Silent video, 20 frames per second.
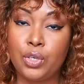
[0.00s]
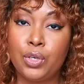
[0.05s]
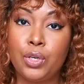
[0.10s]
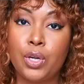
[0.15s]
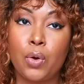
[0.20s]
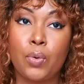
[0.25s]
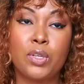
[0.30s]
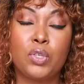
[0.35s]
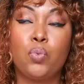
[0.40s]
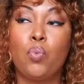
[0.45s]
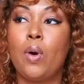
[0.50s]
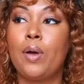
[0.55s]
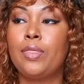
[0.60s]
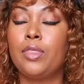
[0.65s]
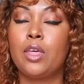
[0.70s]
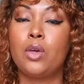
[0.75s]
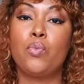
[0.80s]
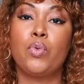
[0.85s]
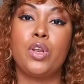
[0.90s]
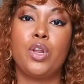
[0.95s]
You know, it's
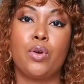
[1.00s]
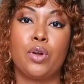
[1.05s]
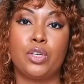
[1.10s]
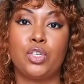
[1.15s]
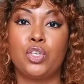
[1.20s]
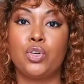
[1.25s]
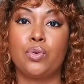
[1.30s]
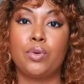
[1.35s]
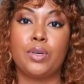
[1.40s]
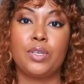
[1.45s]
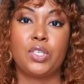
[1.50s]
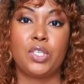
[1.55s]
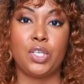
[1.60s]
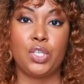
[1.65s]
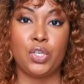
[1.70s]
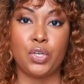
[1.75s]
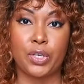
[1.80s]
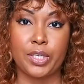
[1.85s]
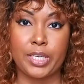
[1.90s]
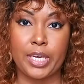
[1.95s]
one thing when you're a tourist
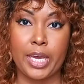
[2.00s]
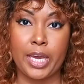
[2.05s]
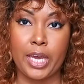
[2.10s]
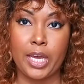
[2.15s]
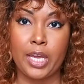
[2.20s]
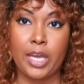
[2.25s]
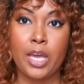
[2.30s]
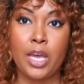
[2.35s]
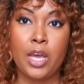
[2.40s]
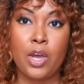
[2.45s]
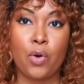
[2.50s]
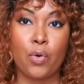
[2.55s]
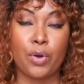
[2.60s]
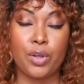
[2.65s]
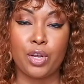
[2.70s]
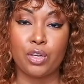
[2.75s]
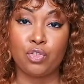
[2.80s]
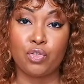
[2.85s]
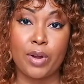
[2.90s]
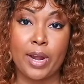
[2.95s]
and you're gay or
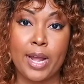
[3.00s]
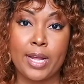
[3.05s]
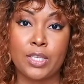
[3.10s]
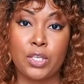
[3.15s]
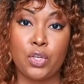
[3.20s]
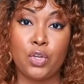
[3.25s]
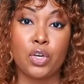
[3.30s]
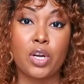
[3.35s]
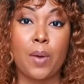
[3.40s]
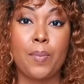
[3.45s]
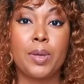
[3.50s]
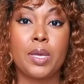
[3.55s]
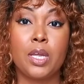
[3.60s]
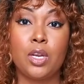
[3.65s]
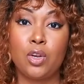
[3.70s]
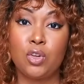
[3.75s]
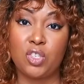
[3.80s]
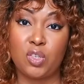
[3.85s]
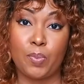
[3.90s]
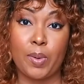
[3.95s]
you're trans and you're coming
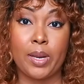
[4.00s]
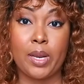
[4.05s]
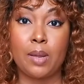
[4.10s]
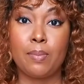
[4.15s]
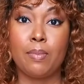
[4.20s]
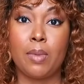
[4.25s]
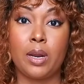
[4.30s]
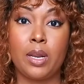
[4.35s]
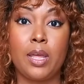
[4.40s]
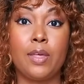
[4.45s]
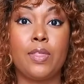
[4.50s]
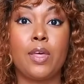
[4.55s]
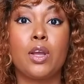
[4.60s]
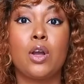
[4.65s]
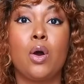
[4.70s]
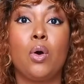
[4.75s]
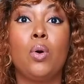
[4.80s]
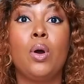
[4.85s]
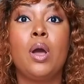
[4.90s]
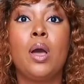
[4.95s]
in, you're spending money, and they
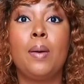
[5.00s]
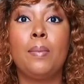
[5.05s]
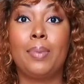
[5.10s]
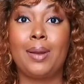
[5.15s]
go,